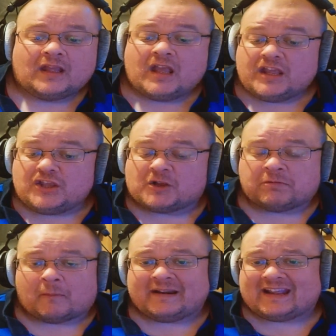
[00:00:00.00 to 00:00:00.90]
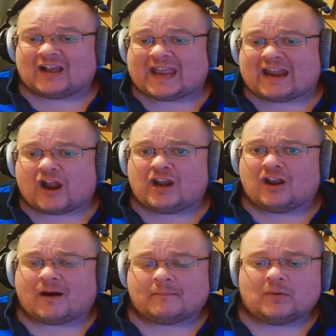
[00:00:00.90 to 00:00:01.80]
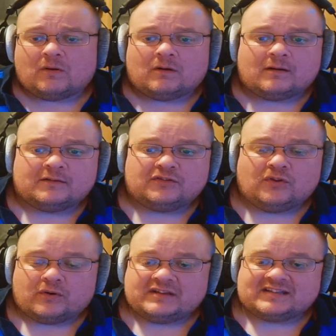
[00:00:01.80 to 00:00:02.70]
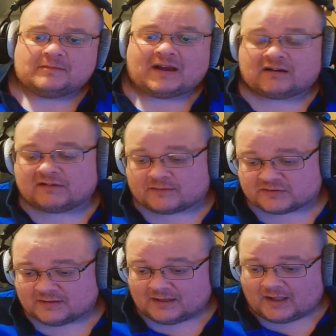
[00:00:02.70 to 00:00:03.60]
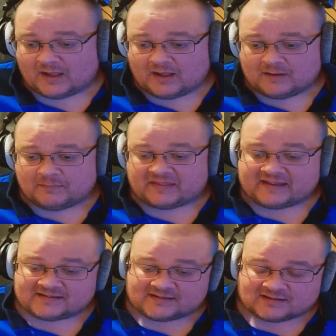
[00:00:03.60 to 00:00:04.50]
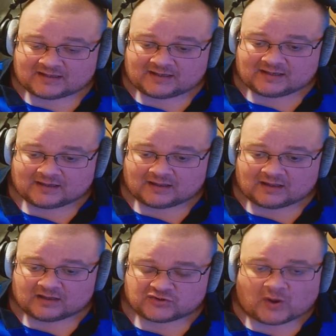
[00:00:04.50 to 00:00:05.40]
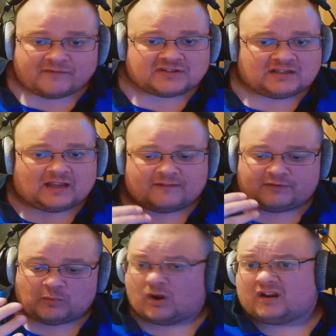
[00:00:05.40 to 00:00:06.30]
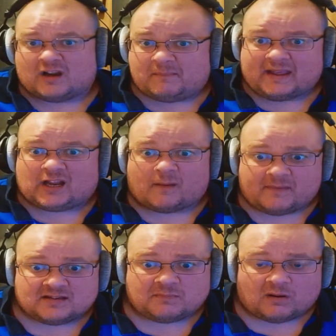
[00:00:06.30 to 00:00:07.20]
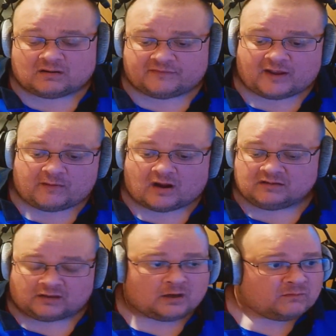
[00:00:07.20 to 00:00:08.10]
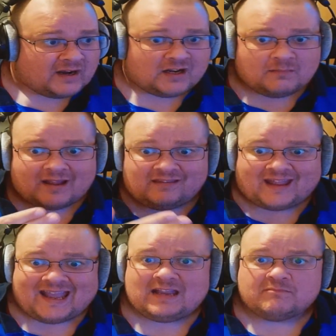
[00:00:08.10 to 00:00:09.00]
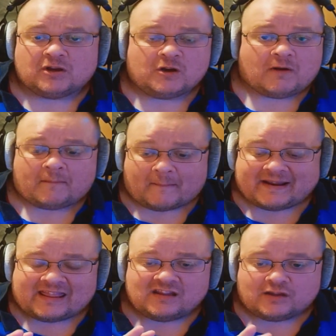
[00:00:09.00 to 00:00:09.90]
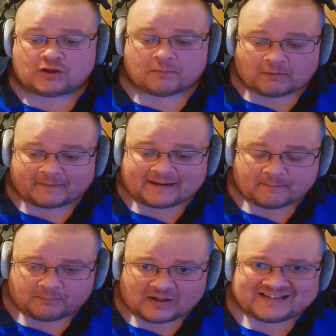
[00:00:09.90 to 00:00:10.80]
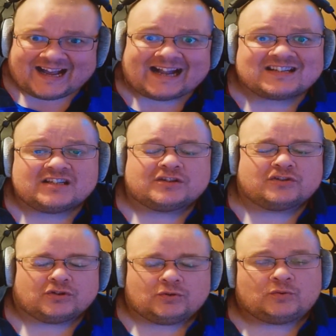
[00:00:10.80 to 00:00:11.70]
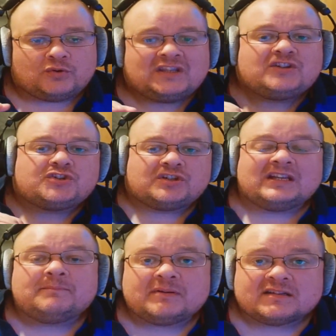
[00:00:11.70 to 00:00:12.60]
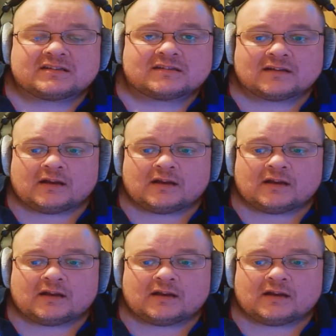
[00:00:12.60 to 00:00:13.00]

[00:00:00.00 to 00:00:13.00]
You could probably hear a lot more noise in the background. But this is so obviously, if you were going to pick up this microphone, I do recommend a boom arm. I mean, you could probably attach this to the cheapest